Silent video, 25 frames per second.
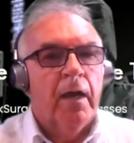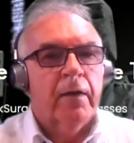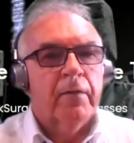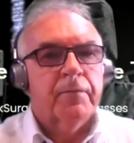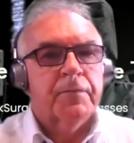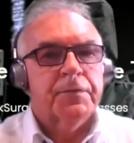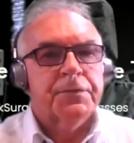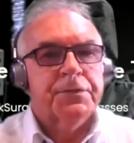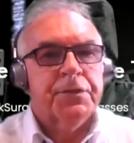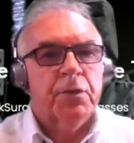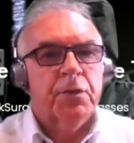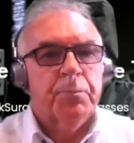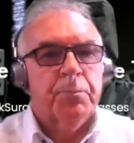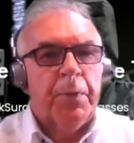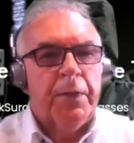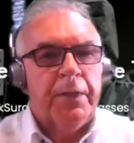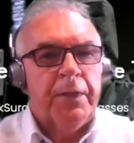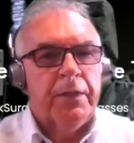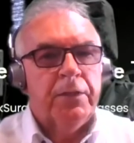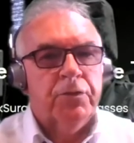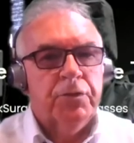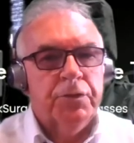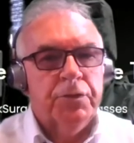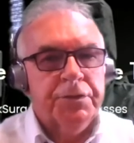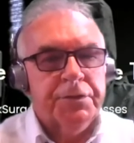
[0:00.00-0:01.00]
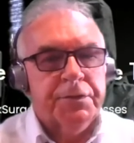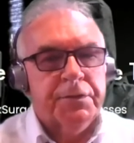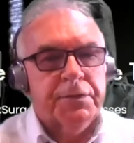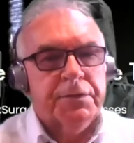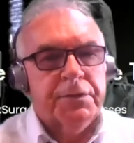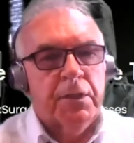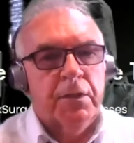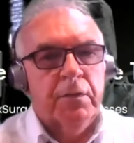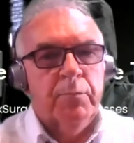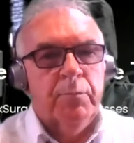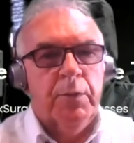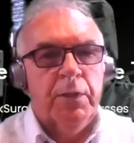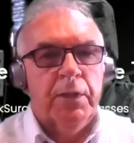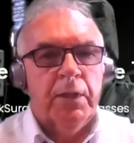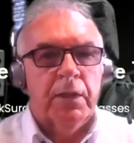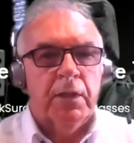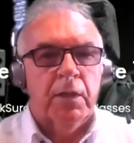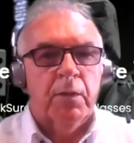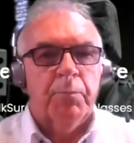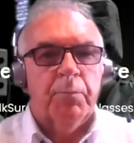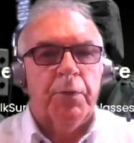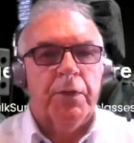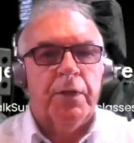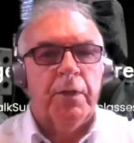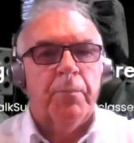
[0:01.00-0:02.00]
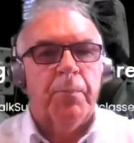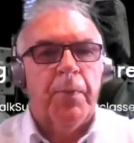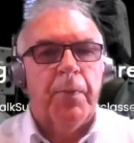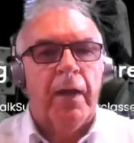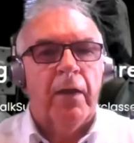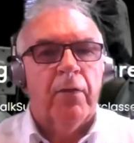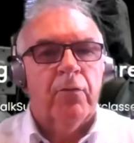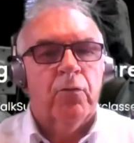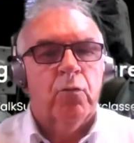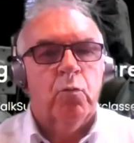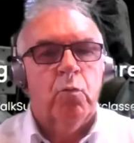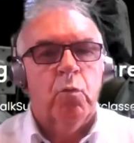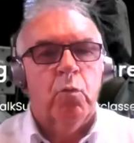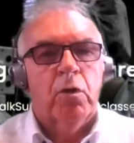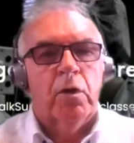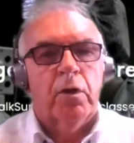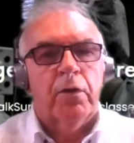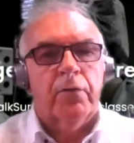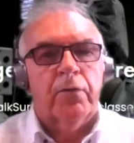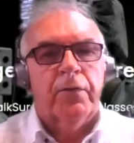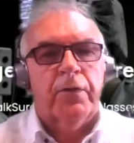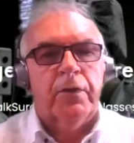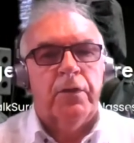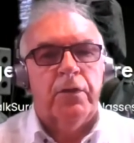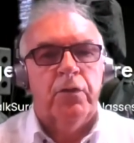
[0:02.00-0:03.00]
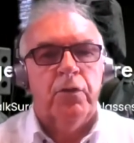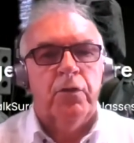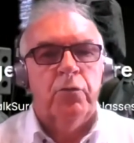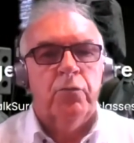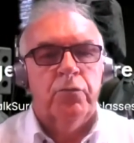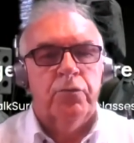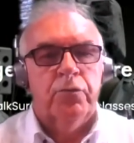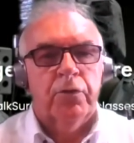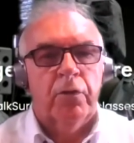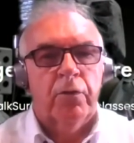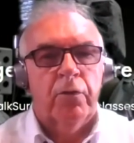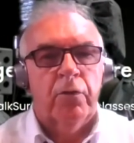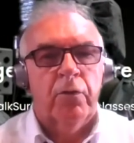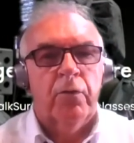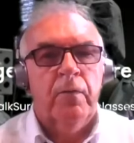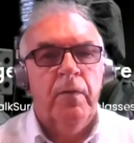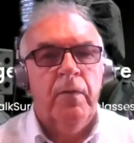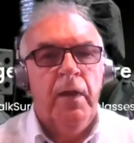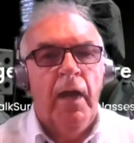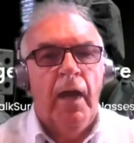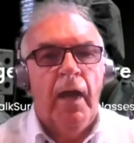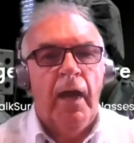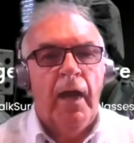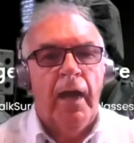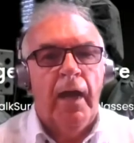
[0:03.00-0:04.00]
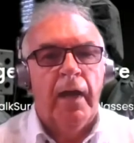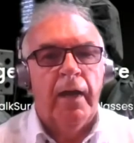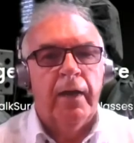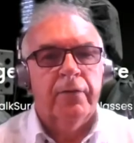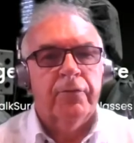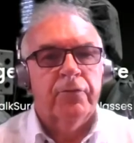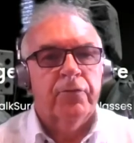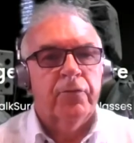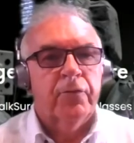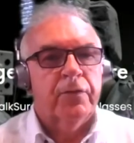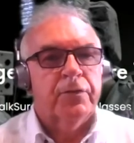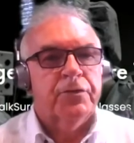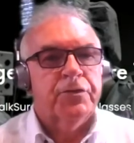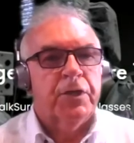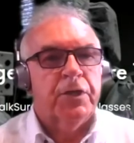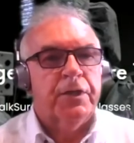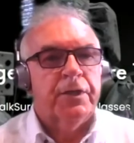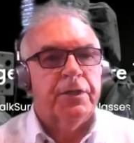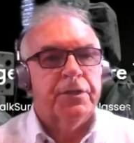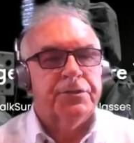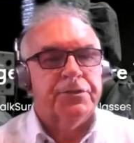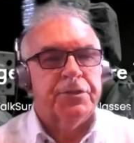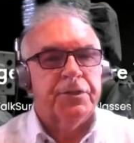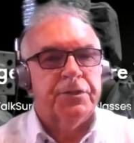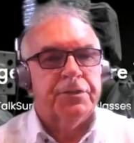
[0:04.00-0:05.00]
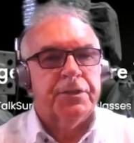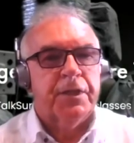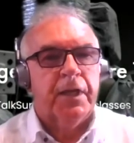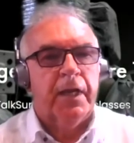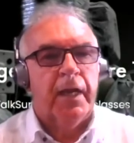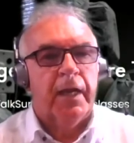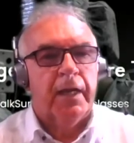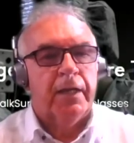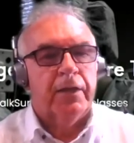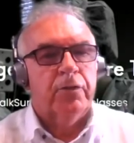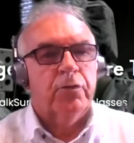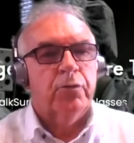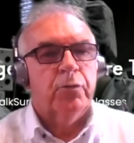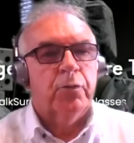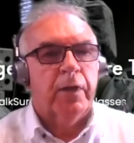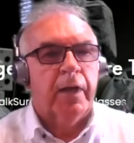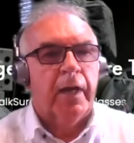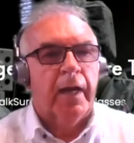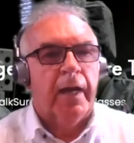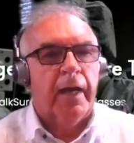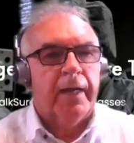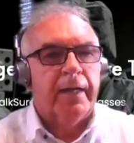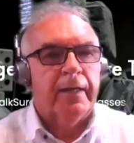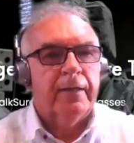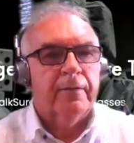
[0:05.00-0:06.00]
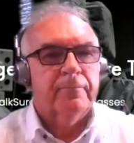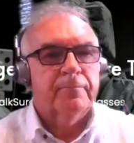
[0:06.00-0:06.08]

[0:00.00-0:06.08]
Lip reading: So Penny, just tell me a little bit about the work that you do and GenesisCare UK.